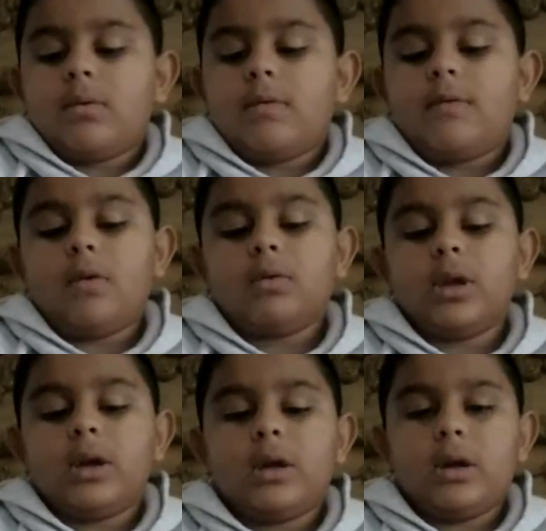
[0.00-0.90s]
fold
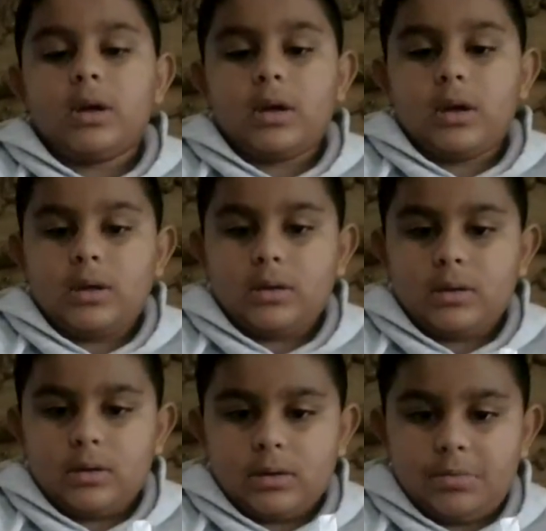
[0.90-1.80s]
it again
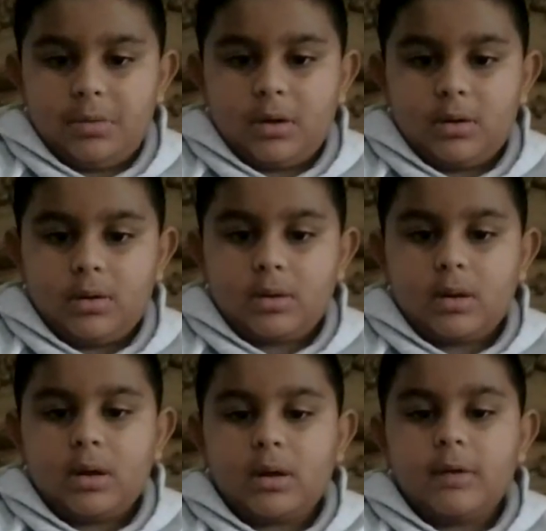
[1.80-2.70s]
to make it look
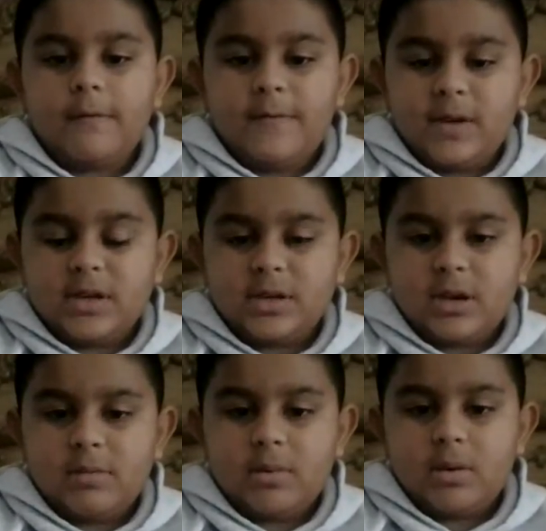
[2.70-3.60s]
like a V
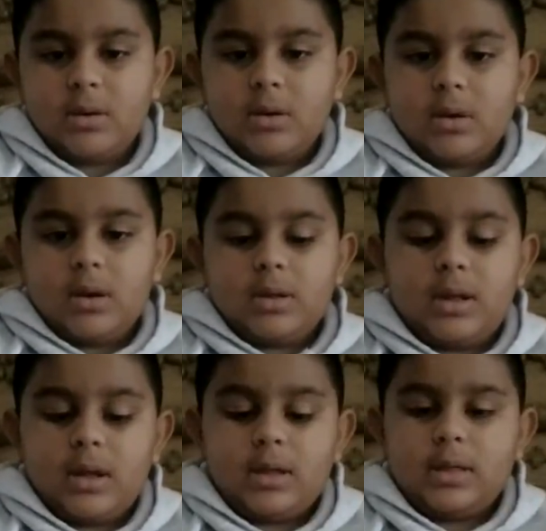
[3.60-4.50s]
shape.
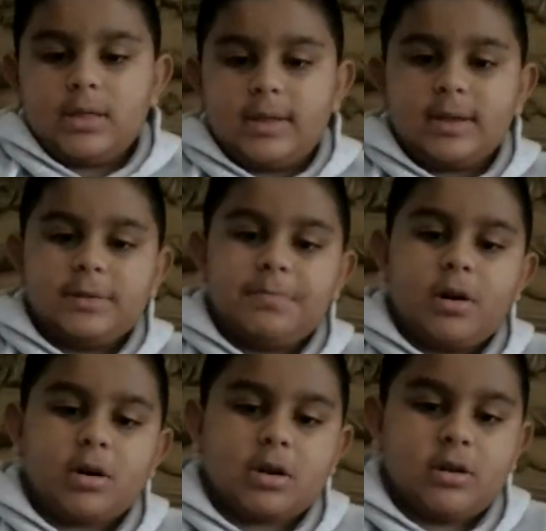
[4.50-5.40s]
Then this
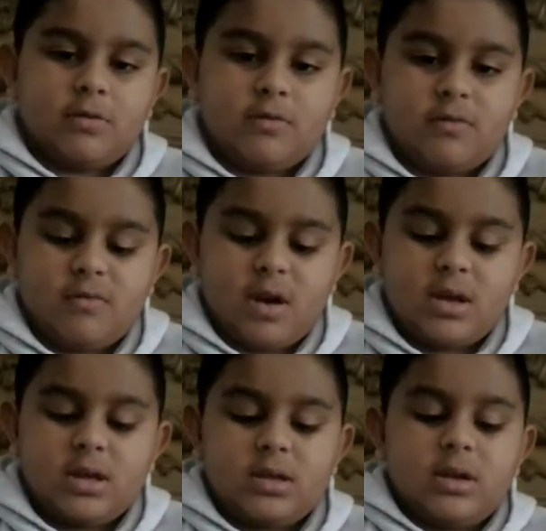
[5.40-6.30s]
pocket
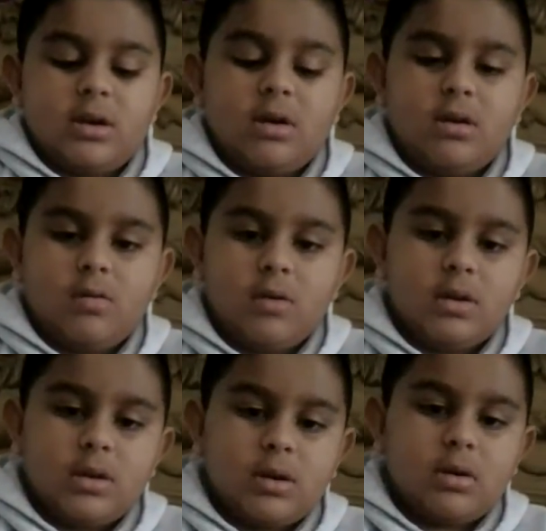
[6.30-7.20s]
right there.
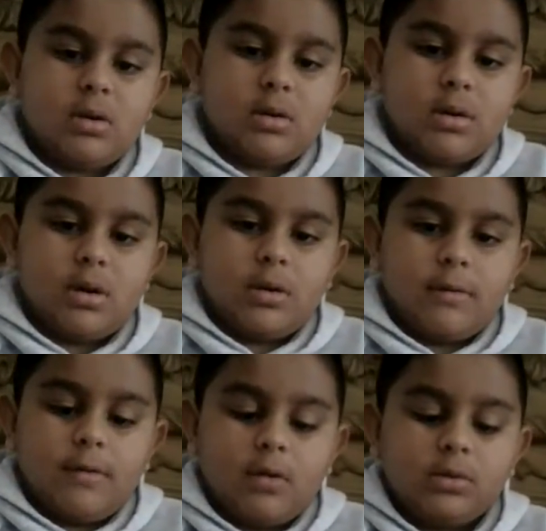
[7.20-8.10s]

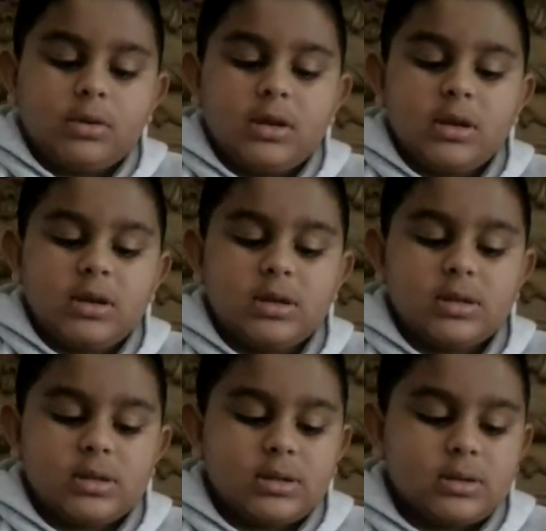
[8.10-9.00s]
Fold
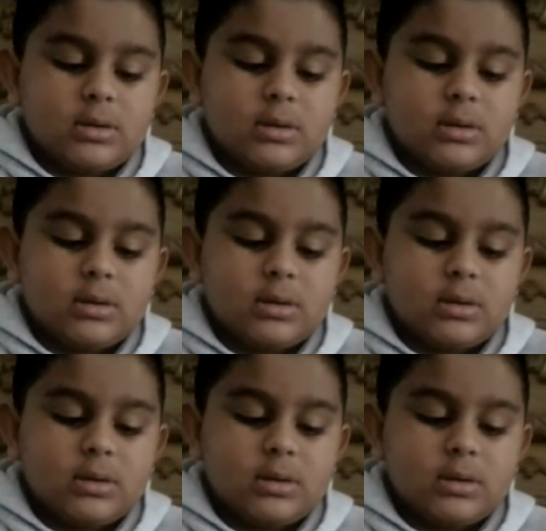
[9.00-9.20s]
this